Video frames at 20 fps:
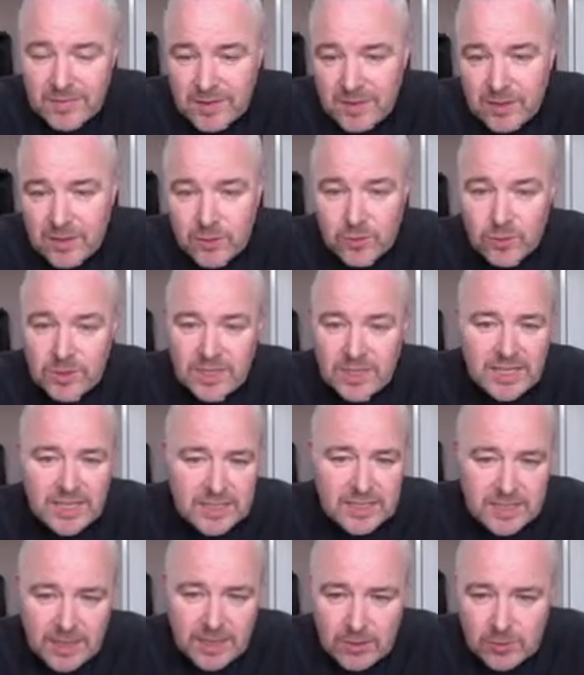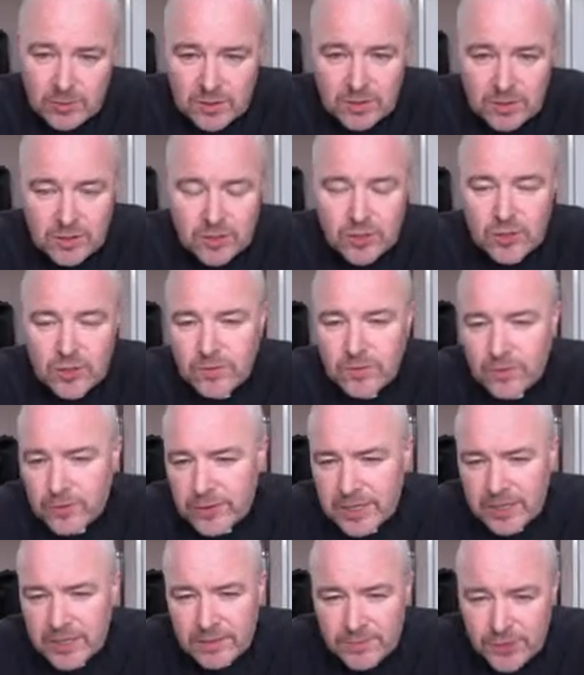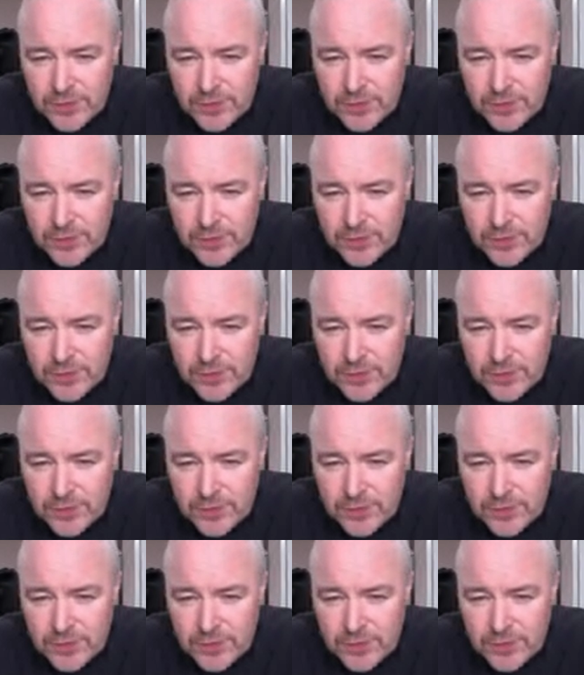lays out the suffering of